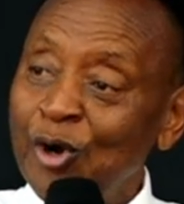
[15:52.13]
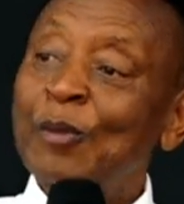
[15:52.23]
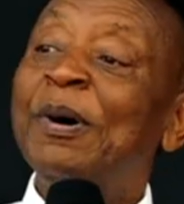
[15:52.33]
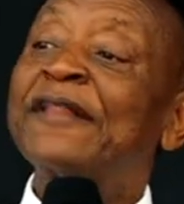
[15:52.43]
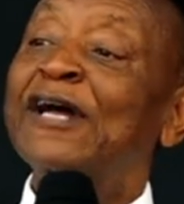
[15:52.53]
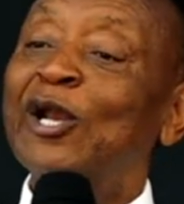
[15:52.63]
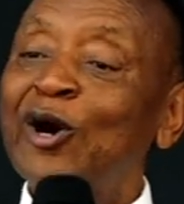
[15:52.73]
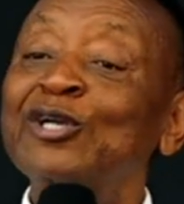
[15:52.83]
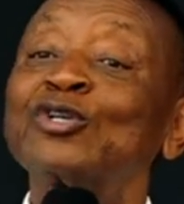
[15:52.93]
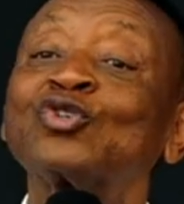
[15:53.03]
But the
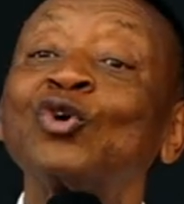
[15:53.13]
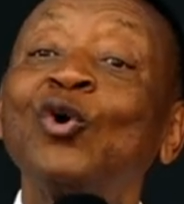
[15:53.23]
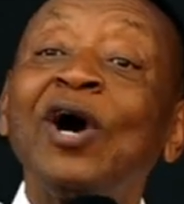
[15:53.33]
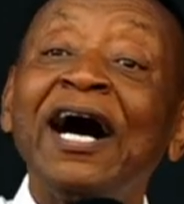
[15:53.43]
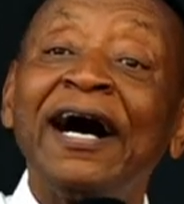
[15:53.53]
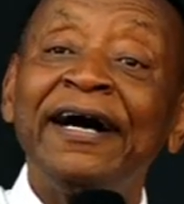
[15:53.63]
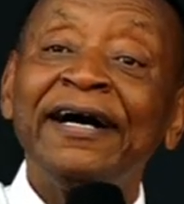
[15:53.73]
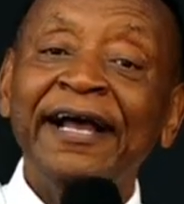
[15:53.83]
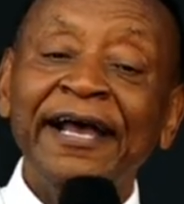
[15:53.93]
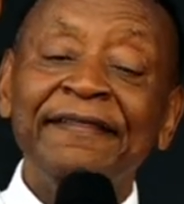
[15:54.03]
Lord saw her
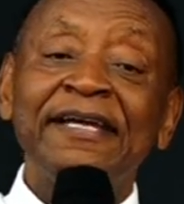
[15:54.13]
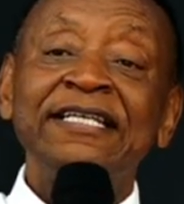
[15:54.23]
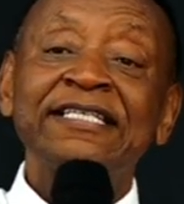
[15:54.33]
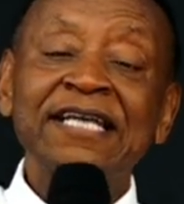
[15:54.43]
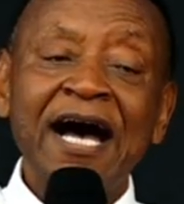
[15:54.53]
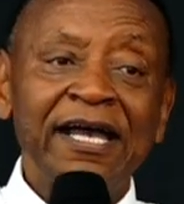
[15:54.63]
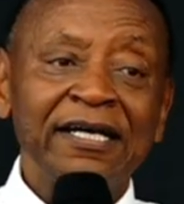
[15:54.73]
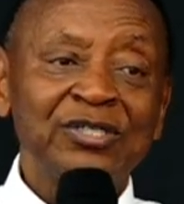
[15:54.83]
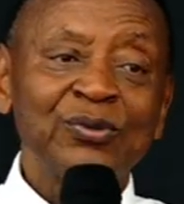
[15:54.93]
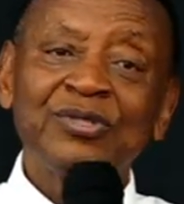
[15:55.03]
and the desire.
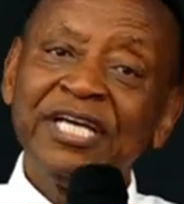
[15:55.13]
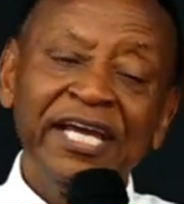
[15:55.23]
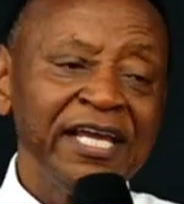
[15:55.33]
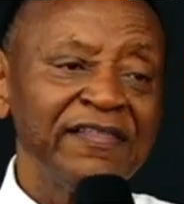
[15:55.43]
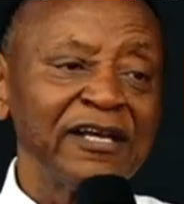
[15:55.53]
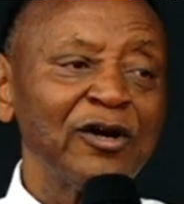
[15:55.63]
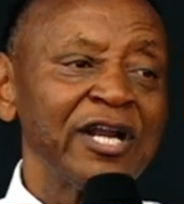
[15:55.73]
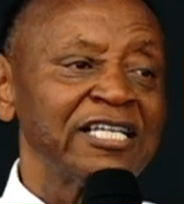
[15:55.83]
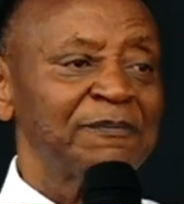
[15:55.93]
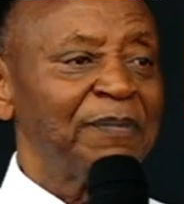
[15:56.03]
Today, the Lord
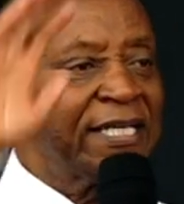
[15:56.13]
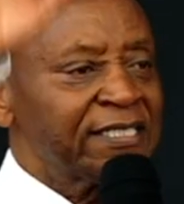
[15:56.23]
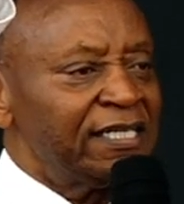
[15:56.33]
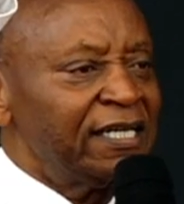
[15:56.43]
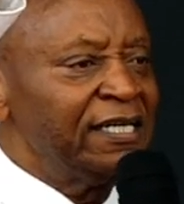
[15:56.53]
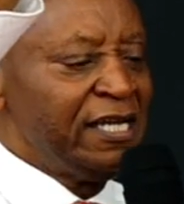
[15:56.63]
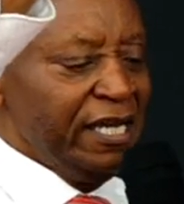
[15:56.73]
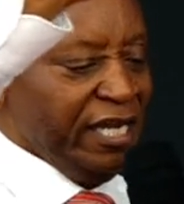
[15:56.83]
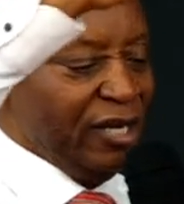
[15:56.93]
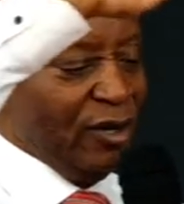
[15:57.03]
has blessed her,
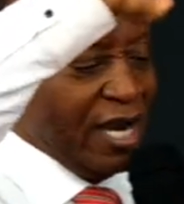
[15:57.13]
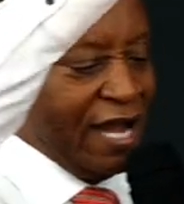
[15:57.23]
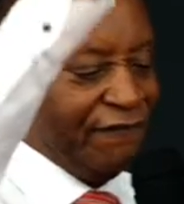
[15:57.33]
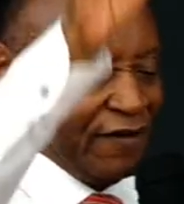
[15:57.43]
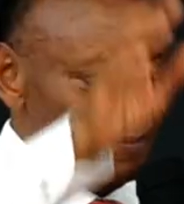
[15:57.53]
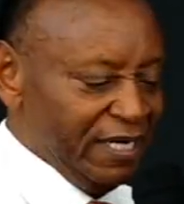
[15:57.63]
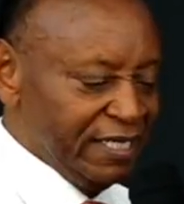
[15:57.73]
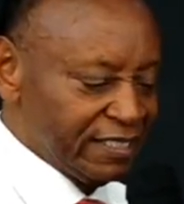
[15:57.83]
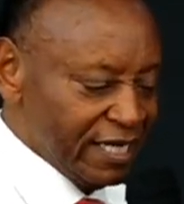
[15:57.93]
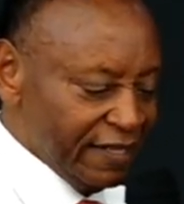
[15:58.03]
and all our
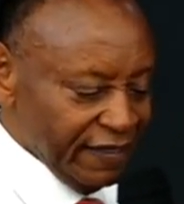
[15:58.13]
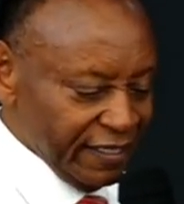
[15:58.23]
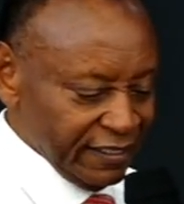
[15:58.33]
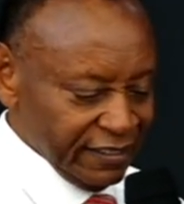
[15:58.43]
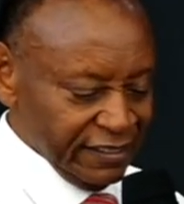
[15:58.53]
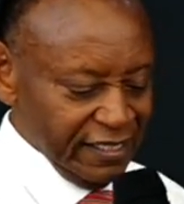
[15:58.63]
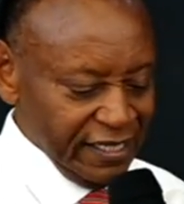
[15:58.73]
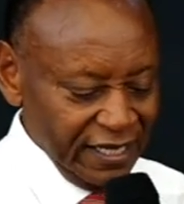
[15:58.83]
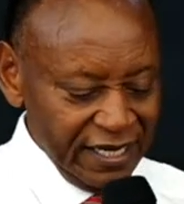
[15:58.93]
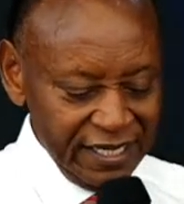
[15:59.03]
families are there.
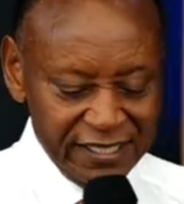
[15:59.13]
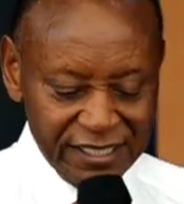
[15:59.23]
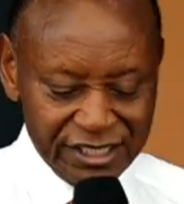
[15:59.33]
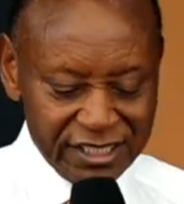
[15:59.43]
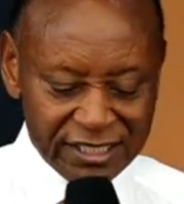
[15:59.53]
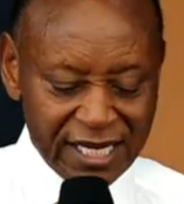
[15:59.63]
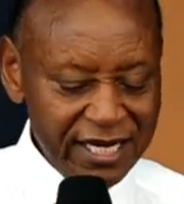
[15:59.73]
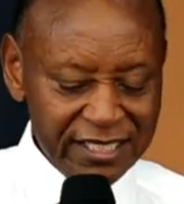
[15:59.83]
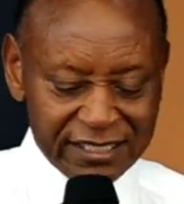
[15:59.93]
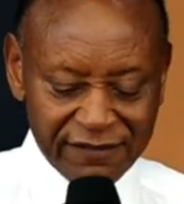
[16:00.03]
And I think she's
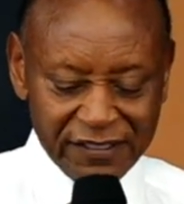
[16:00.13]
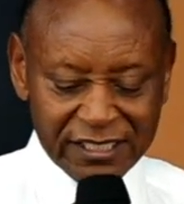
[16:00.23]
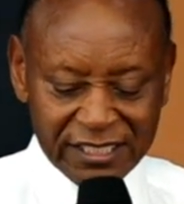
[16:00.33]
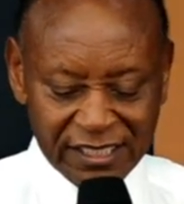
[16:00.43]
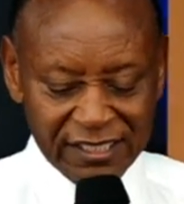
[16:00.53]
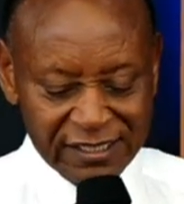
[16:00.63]
standing 70,